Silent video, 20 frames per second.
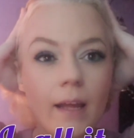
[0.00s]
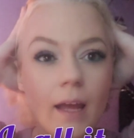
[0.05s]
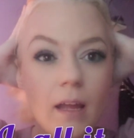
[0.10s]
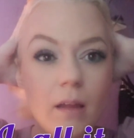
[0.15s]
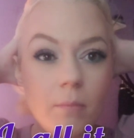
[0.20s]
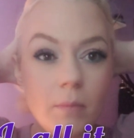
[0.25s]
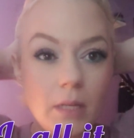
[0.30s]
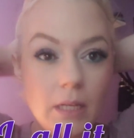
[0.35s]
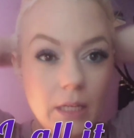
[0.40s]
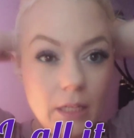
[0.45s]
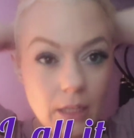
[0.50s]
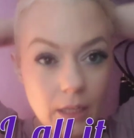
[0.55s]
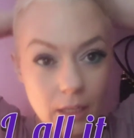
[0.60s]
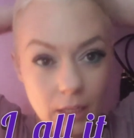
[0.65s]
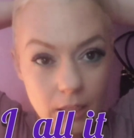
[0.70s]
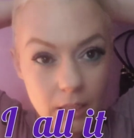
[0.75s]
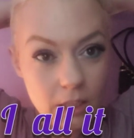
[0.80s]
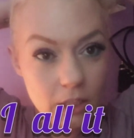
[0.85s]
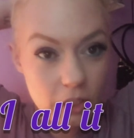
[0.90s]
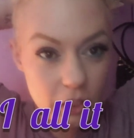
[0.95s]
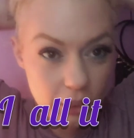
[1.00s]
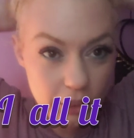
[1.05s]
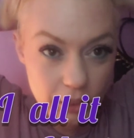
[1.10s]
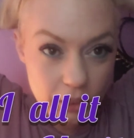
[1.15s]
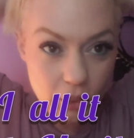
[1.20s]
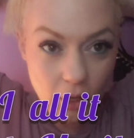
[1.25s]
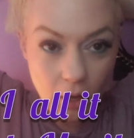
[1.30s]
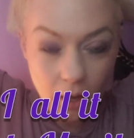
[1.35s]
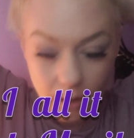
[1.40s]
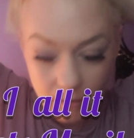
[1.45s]
I mean,
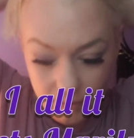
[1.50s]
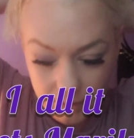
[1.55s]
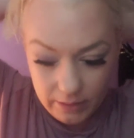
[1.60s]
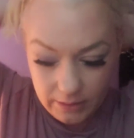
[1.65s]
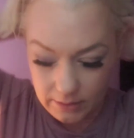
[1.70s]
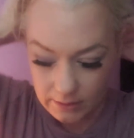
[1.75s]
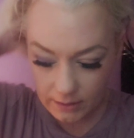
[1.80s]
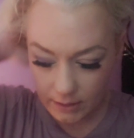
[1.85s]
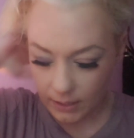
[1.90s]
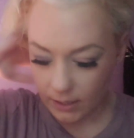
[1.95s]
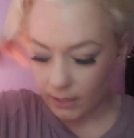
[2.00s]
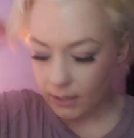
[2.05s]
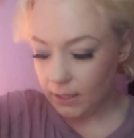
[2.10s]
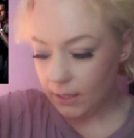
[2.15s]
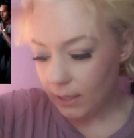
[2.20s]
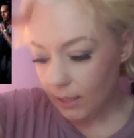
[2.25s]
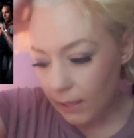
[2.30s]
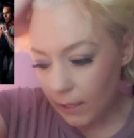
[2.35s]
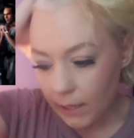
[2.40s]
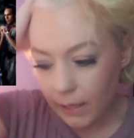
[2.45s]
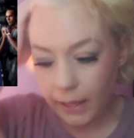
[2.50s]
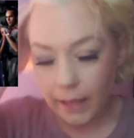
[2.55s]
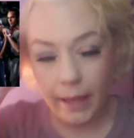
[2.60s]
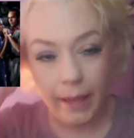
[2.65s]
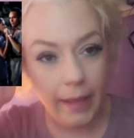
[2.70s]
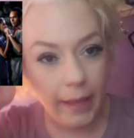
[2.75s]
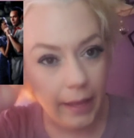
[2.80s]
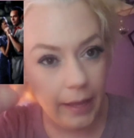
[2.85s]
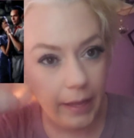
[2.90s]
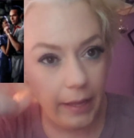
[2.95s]
she's obviously
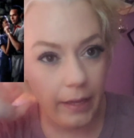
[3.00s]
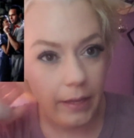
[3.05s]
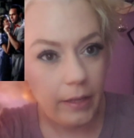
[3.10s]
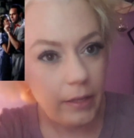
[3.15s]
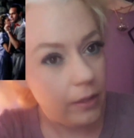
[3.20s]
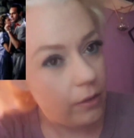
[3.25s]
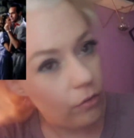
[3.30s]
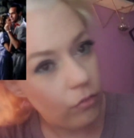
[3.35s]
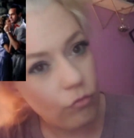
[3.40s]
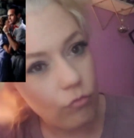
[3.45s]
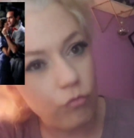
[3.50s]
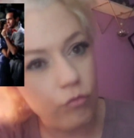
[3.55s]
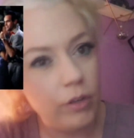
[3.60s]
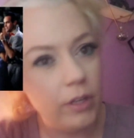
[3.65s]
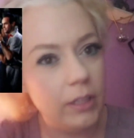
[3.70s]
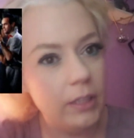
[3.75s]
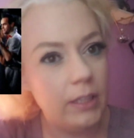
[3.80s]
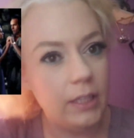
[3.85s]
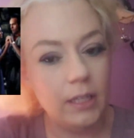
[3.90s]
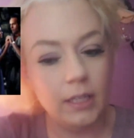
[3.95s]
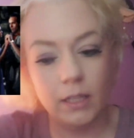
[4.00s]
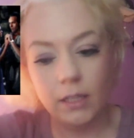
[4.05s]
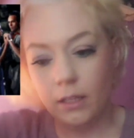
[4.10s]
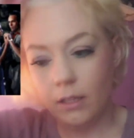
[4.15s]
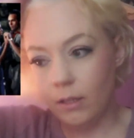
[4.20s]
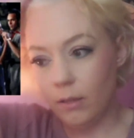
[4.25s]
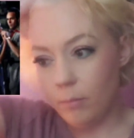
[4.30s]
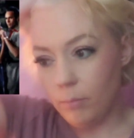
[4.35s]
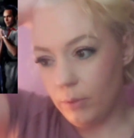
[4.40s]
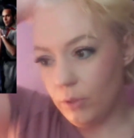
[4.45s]
a really
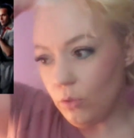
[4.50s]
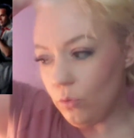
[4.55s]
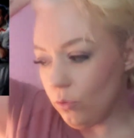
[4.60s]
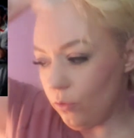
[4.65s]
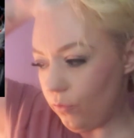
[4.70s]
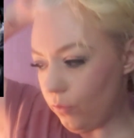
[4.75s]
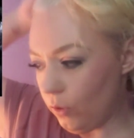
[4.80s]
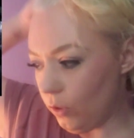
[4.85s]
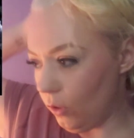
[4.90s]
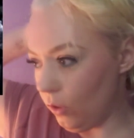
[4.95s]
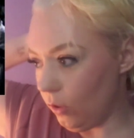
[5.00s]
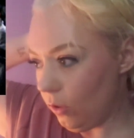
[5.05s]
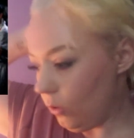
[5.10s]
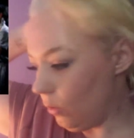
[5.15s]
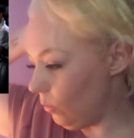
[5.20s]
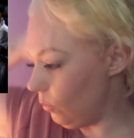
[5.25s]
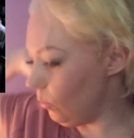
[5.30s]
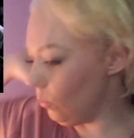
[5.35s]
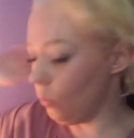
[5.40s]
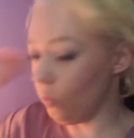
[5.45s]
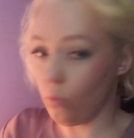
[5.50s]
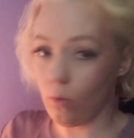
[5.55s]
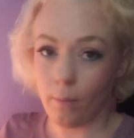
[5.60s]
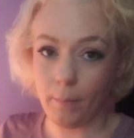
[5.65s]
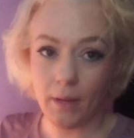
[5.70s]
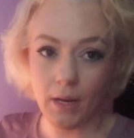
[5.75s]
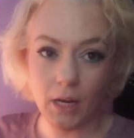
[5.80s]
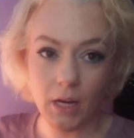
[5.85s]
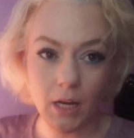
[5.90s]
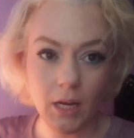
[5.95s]
beautiful
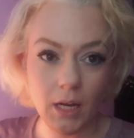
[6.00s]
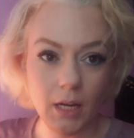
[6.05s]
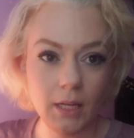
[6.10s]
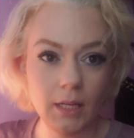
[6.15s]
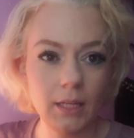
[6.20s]
woman,